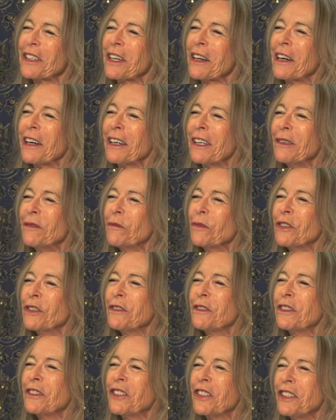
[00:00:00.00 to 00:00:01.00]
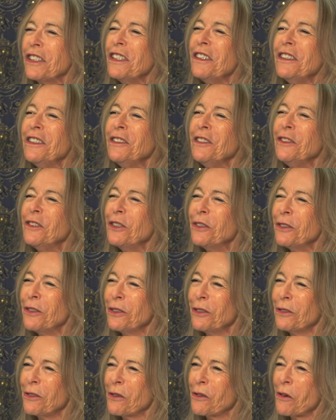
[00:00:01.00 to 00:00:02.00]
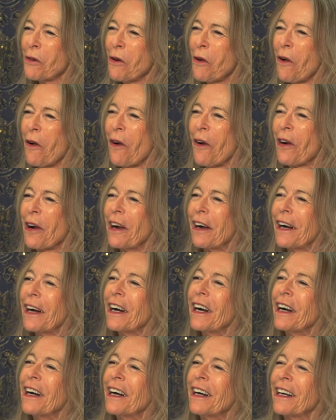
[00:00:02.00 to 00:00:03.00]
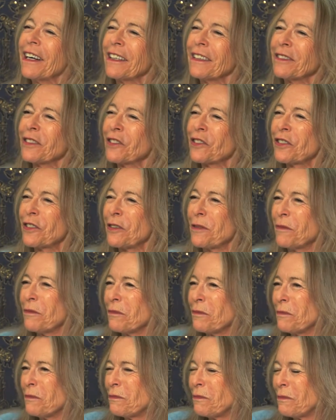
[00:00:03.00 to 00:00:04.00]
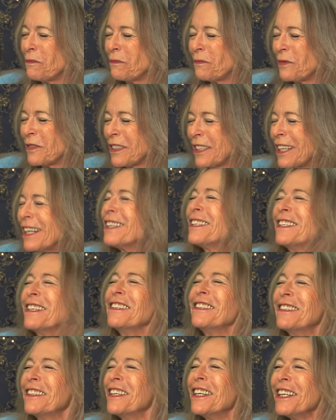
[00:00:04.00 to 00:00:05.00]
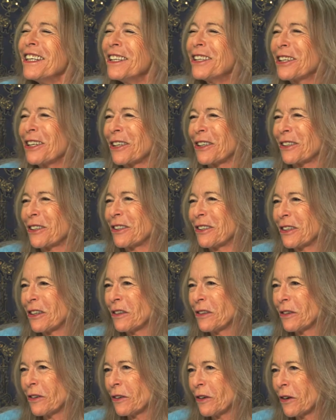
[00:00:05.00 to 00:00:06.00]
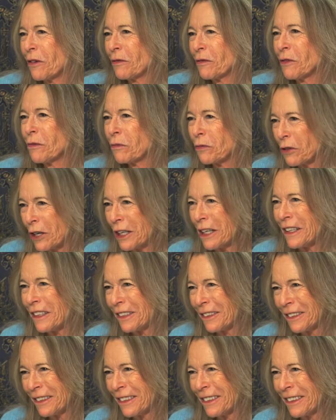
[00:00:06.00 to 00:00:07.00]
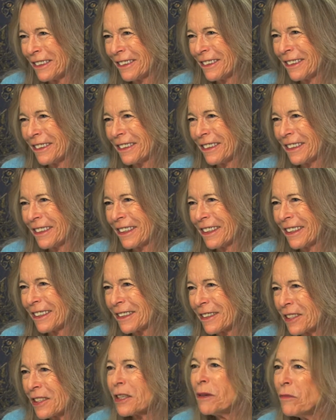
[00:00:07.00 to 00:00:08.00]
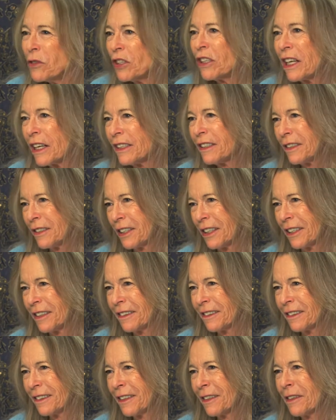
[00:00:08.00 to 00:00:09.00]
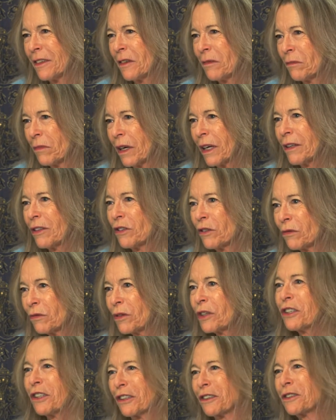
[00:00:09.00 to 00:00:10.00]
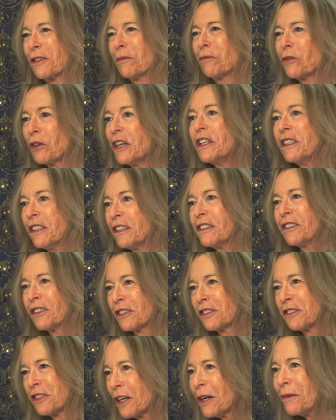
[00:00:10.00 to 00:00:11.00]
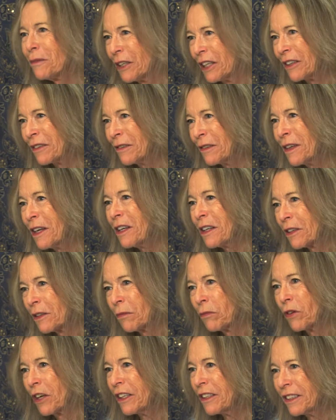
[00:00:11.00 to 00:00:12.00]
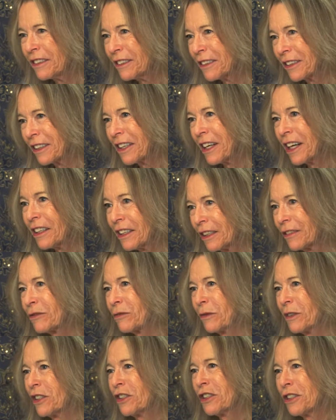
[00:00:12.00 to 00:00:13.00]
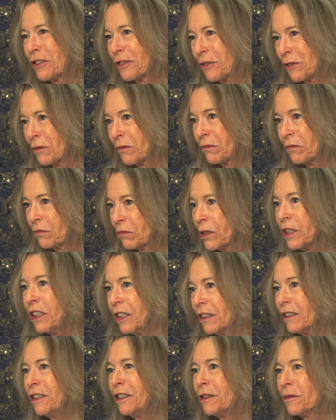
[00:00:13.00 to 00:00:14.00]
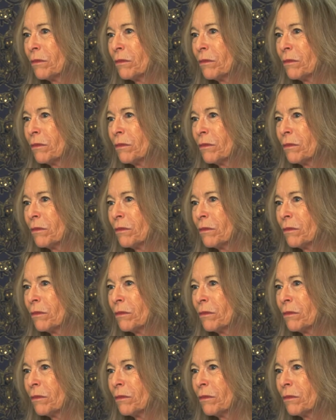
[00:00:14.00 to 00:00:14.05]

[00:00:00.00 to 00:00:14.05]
I would see you as taking care of the brain, stimulating by your work, the brain in our tummy, the brain in the gut, which is really